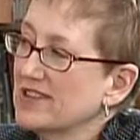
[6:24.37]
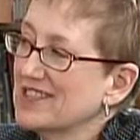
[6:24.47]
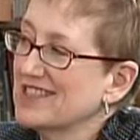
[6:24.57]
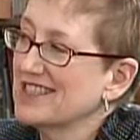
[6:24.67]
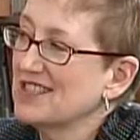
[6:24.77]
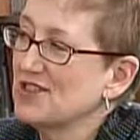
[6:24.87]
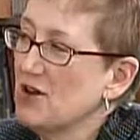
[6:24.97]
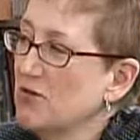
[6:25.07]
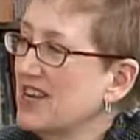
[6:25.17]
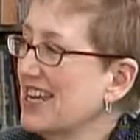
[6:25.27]
is that
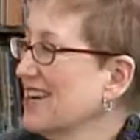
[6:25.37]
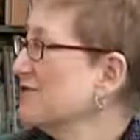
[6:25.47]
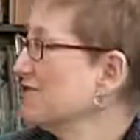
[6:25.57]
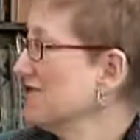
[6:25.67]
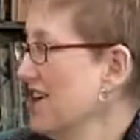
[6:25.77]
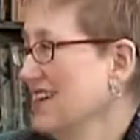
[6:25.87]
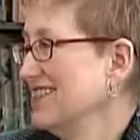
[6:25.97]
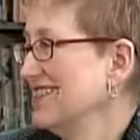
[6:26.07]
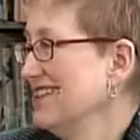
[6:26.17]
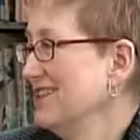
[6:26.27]
nobody could
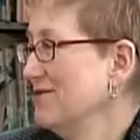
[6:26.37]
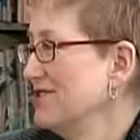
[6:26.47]
exercise, you know, when